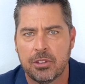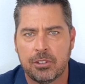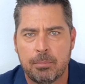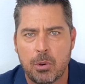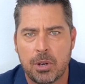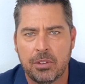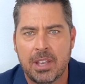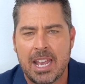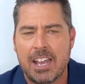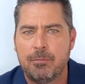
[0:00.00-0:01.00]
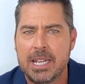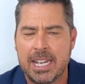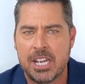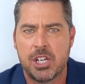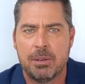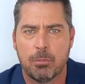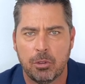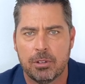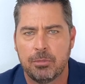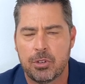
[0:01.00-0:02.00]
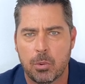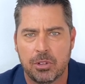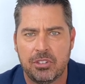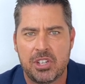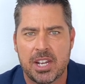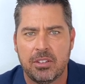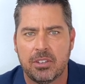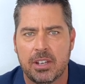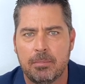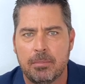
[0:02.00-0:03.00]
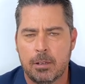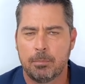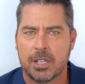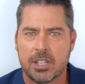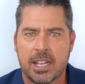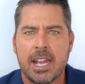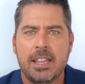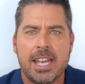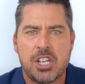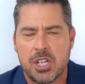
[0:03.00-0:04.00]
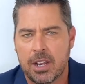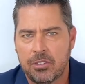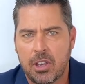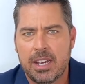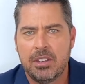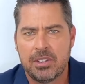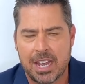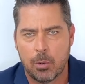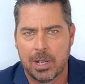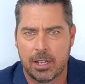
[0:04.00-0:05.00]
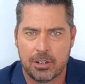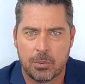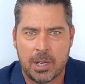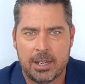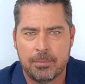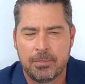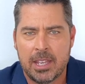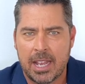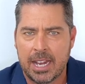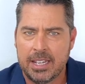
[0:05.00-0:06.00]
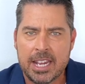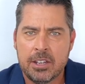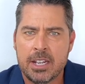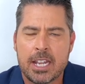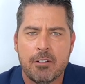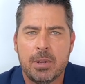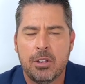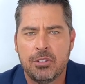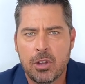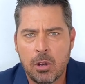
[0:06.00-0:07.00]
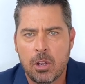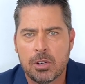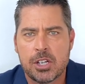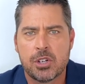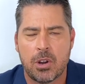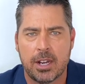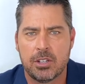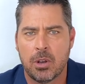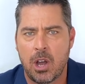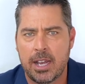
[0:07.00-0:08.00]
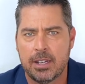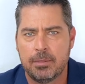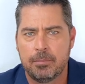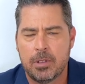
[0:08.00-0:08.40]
supporters, have been inching Muslims towards genocide. But today, that genocide is now well underway, and the Indian government is no longer trying to hide it.